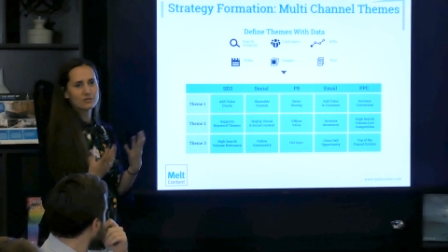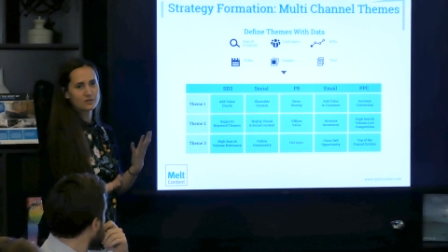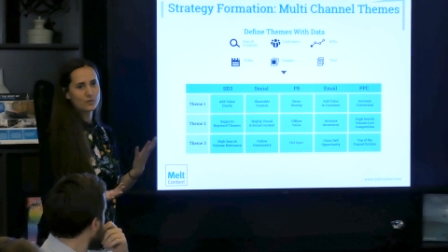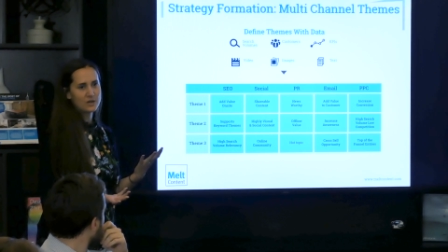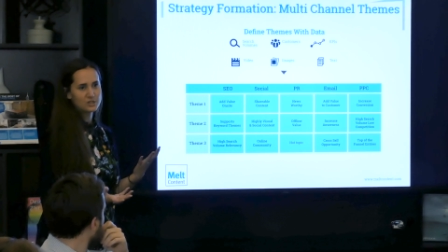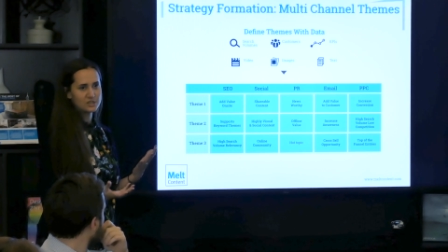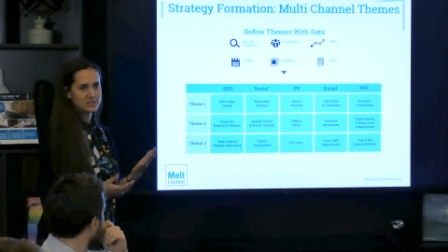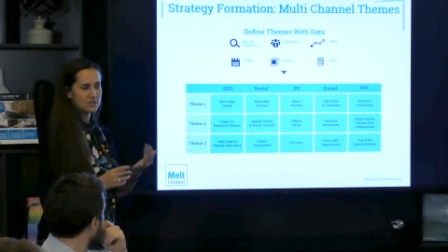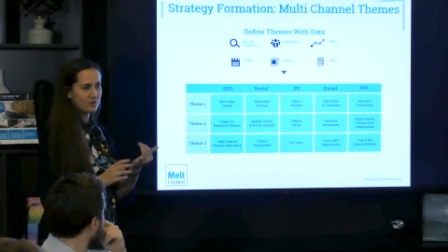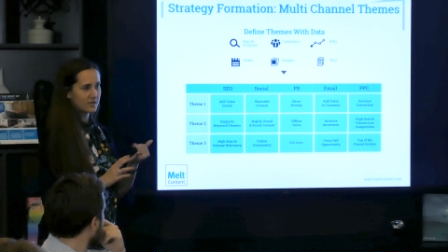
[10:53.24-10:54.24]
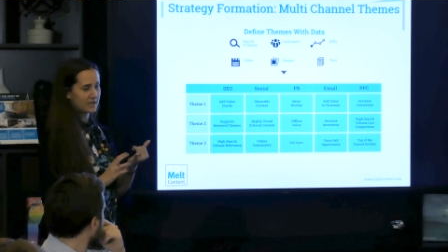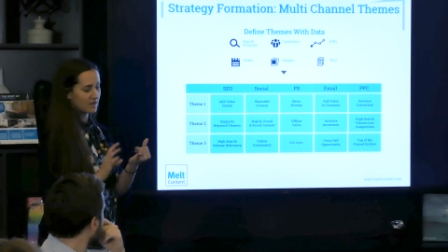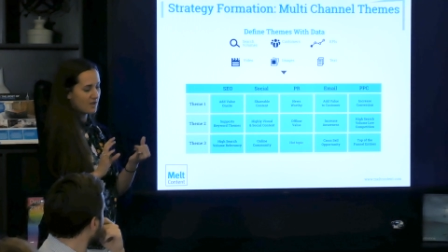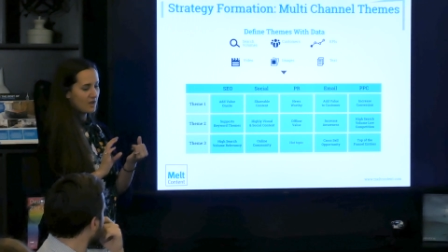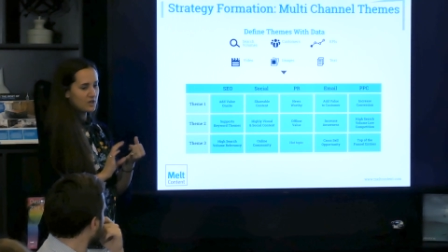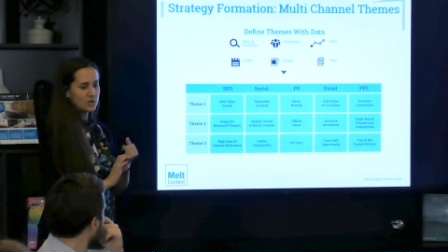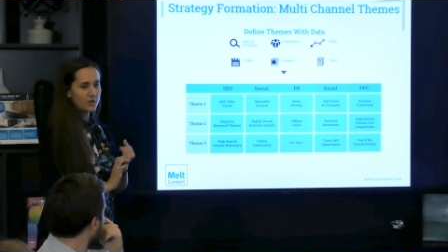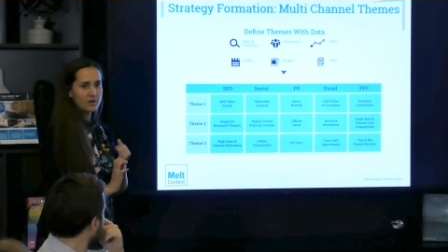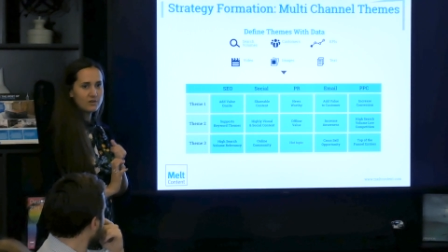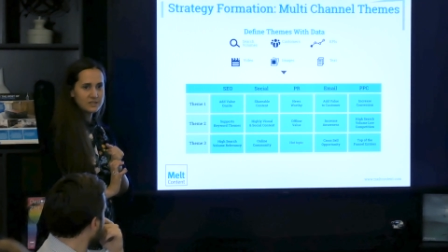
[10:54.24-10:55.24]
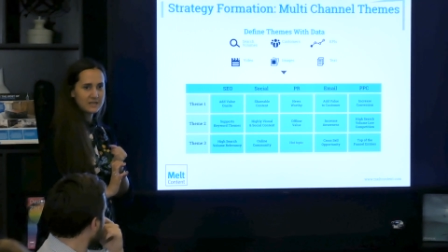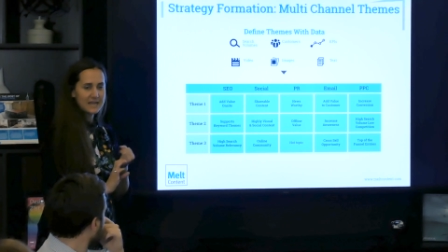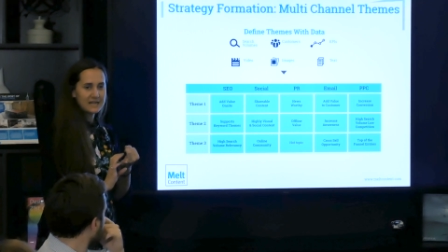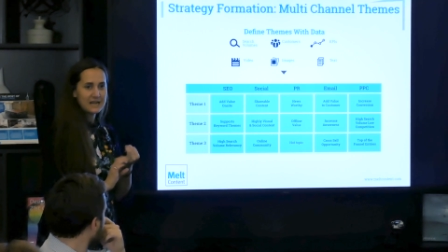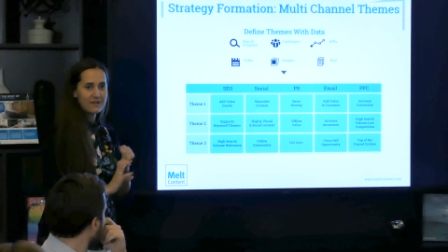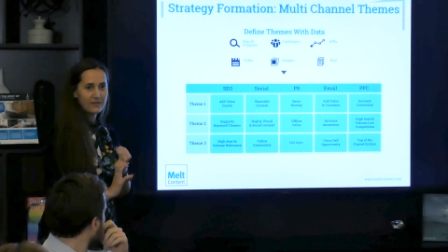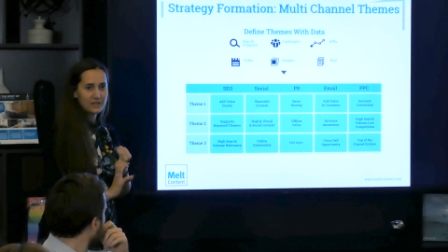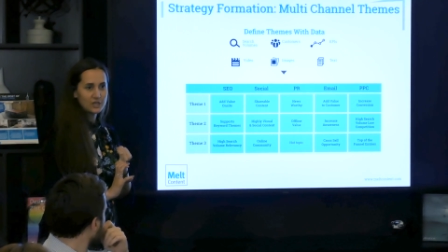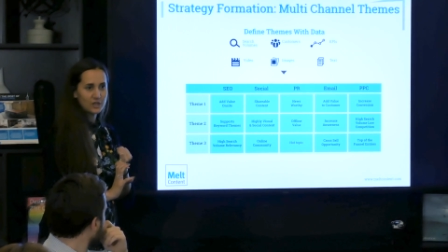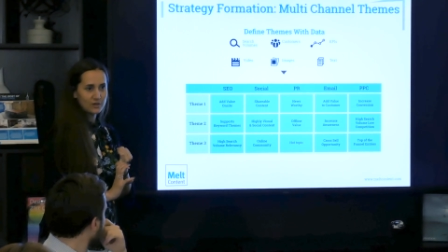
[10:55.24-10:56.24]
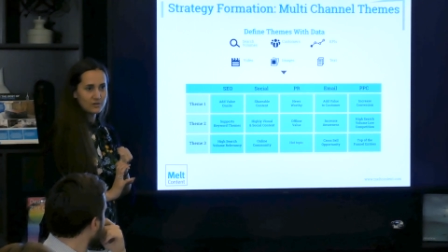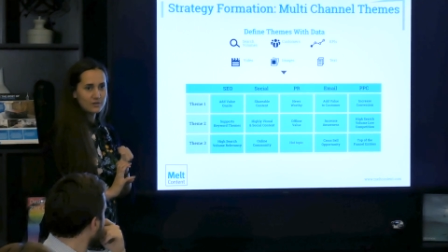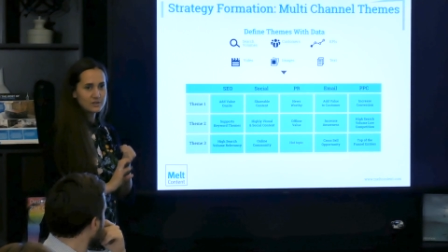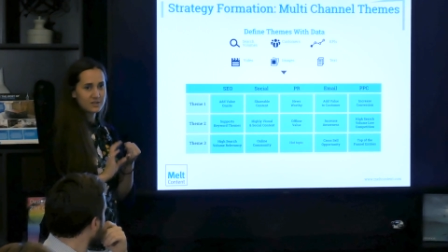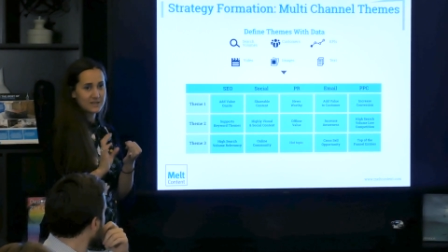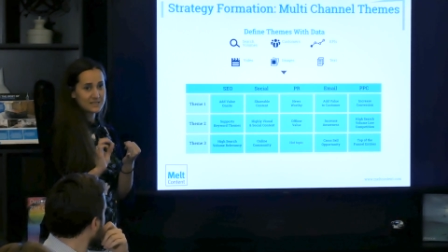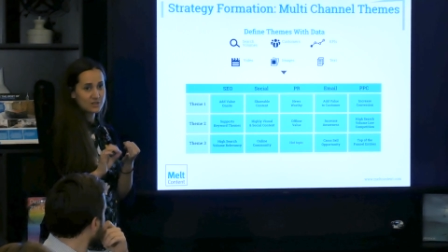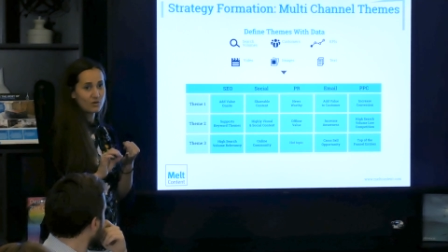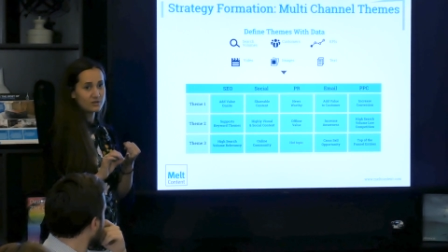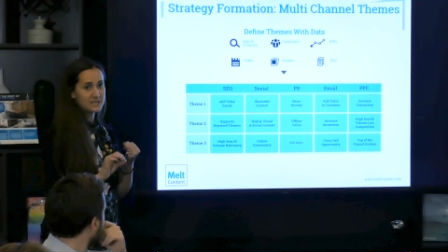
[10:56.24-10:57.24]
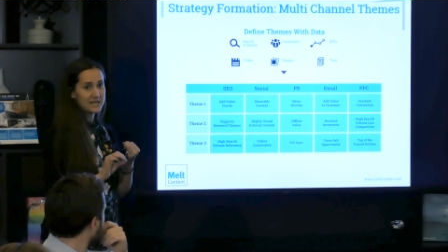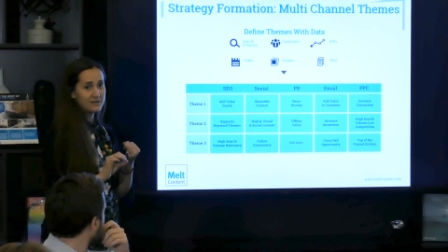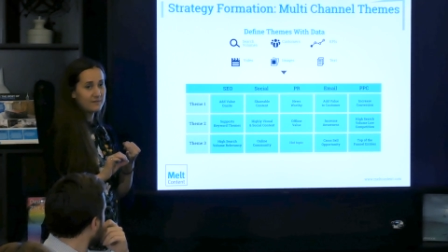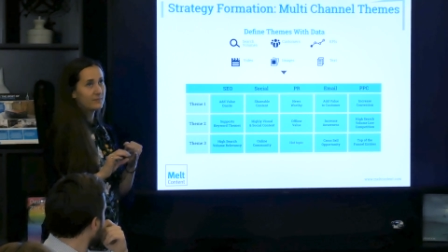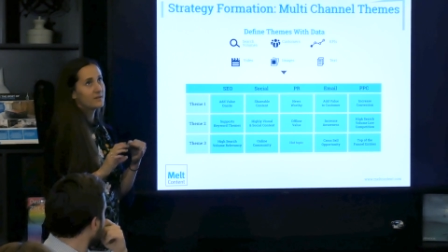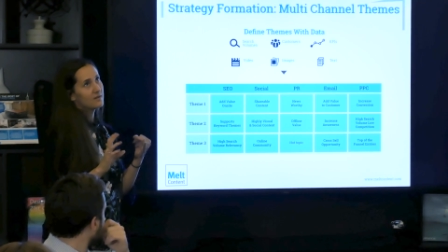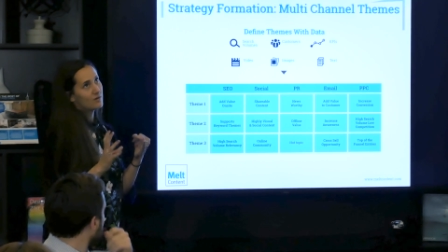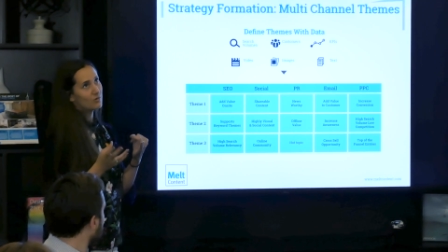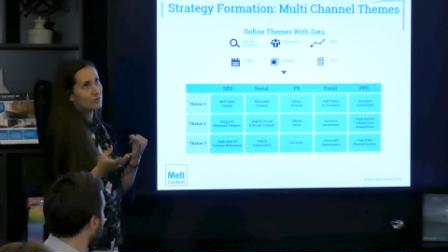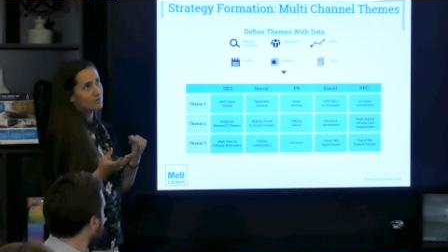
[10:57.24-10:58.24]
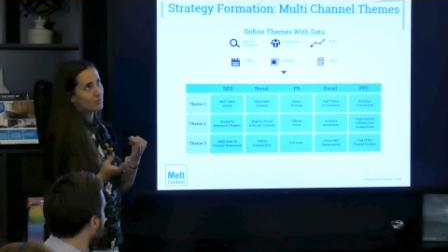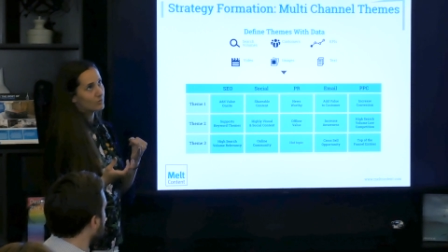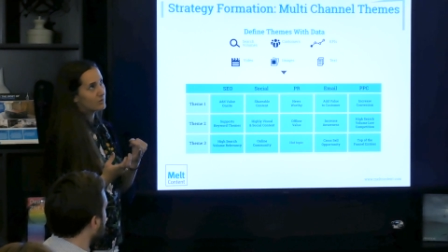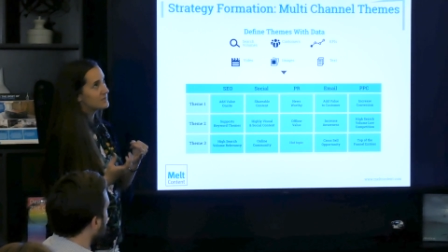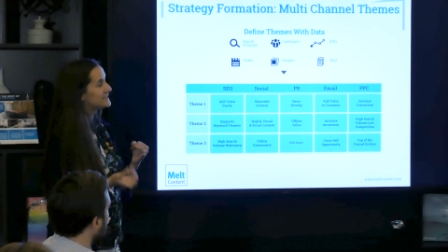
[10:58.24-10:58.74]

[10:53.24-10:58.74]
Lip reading: lots of questions that you think you can answer that in an FAQ, so that's content or